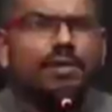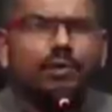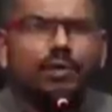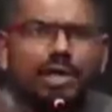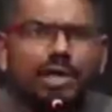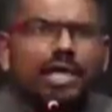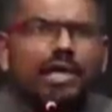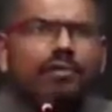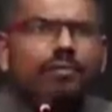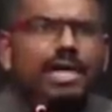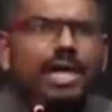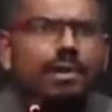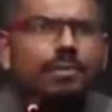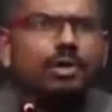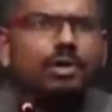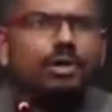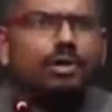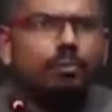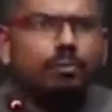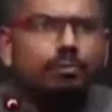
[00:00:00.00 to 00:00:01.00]
wouldn't have been
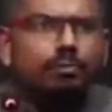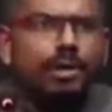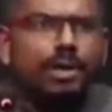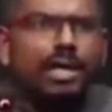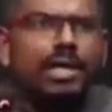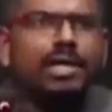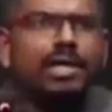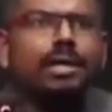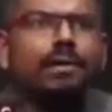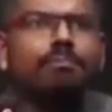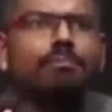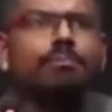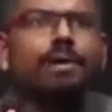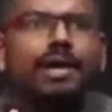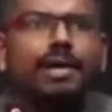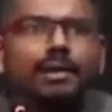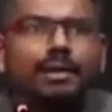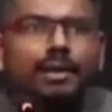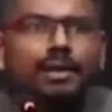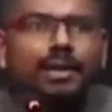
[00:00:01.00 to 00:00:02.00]
able to build an
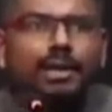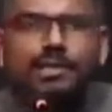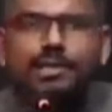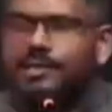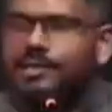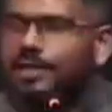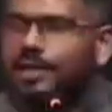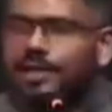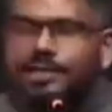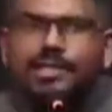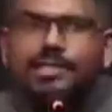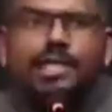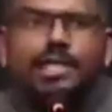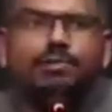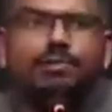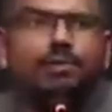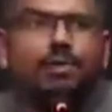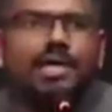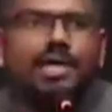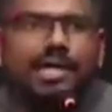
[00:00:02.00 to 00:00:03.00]
empire. His
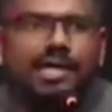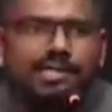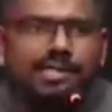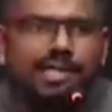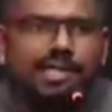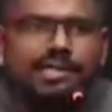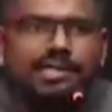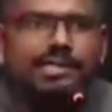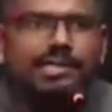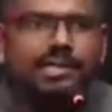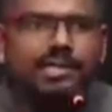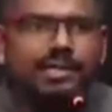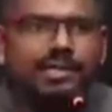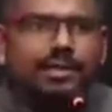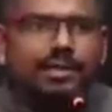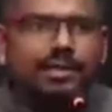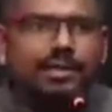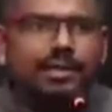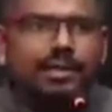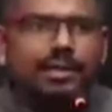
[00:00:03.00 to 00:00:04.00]
successors wouldn't
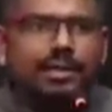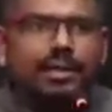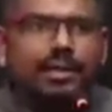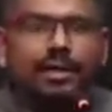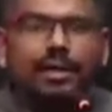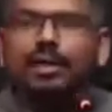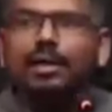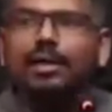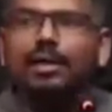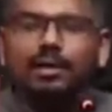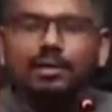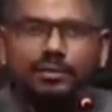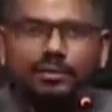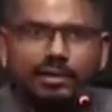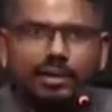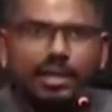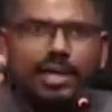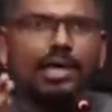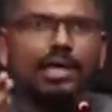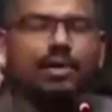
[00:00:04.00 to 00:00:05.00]
exist.
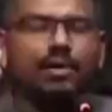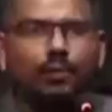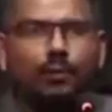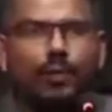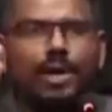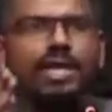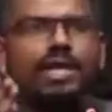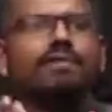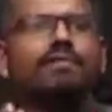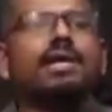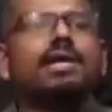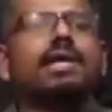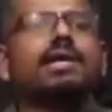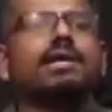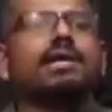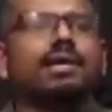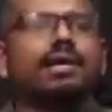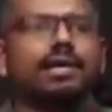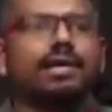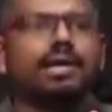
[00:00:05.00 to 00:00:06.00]
Think very, very
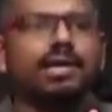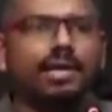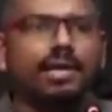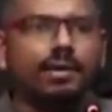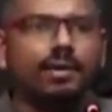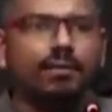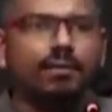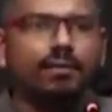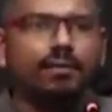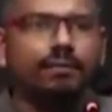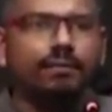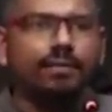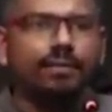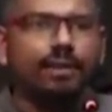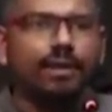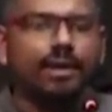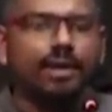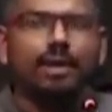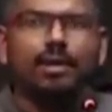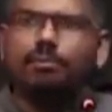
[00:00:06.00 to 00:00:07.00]
clearly.
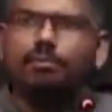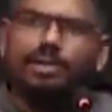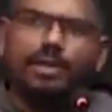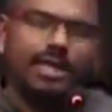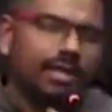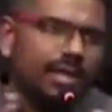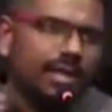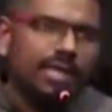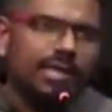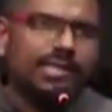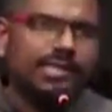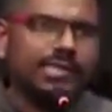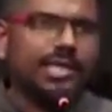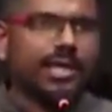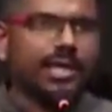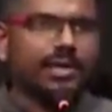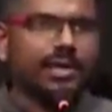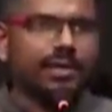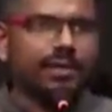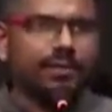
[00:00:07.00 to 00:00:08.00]
Be
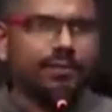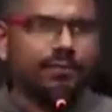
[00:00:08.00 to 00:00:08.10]
realistic.